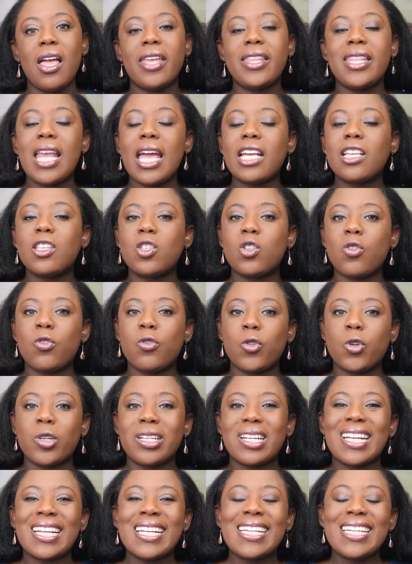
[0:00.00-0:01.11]
An
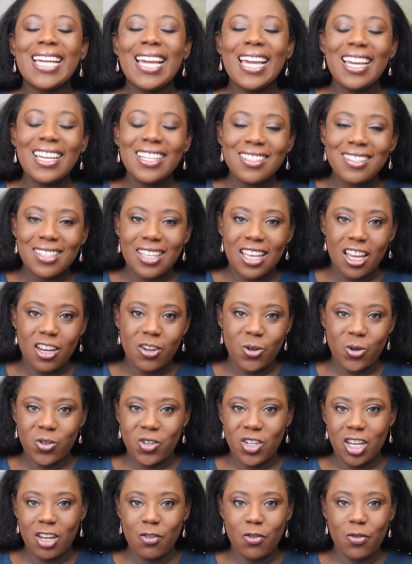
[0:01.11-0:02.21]
extrovert gains
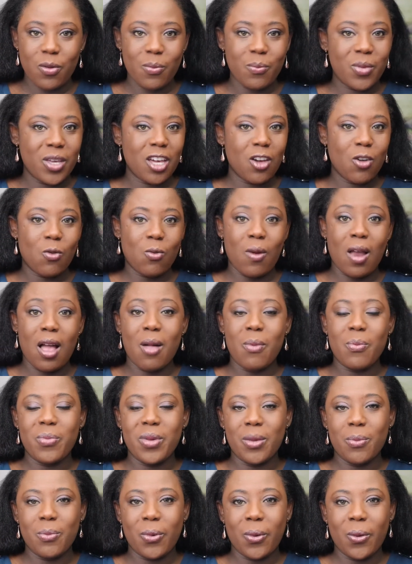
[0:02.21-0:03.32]
energy from being
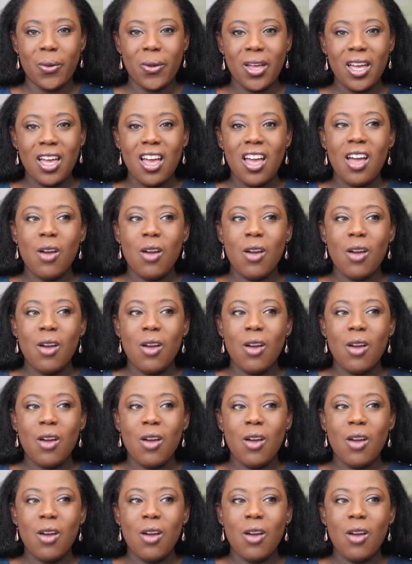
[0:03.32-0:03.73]
around people,